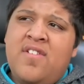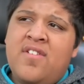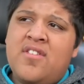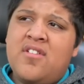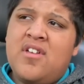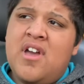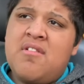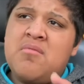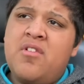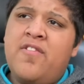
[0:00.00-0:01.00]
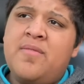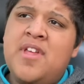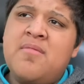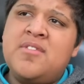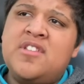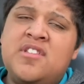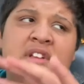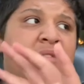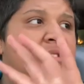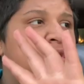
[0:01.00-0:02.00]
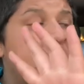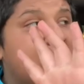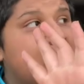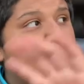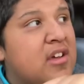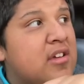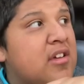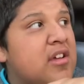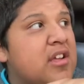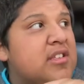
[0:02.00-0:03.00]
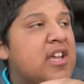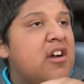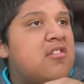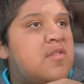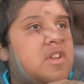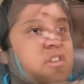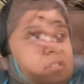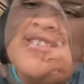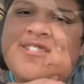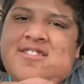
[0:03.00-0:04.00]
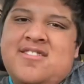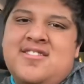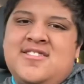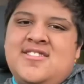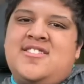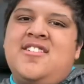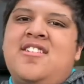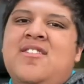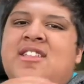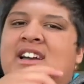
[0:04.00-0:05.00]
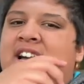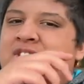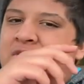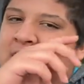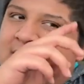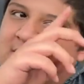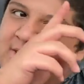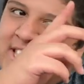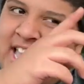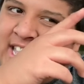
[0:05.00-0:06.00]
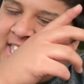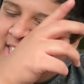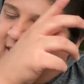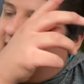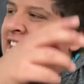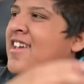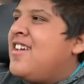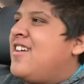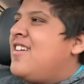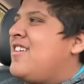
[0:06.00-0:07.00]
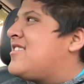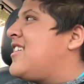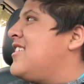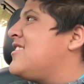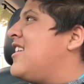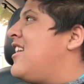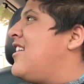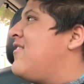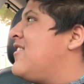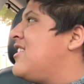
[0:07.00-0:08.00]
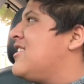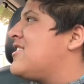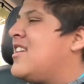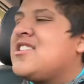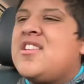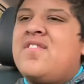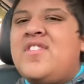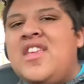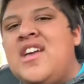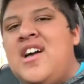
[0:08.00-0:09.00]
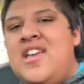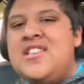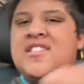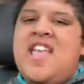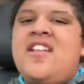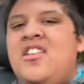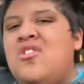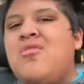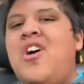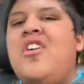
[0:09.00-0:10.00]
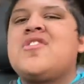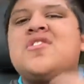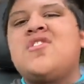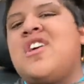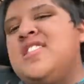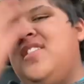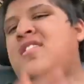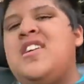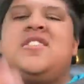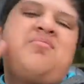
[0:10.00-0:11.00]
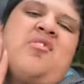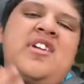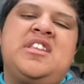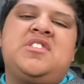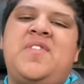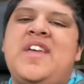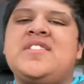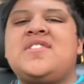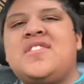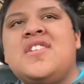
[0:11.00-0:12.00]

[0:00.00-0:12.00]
so yeah, we moved from them to Temecula, a town over here. I'm sorry about that, guys. Friend, I was gagging. It's because of the he's sanding the wall, so there's all kinds of dust blowing in his face.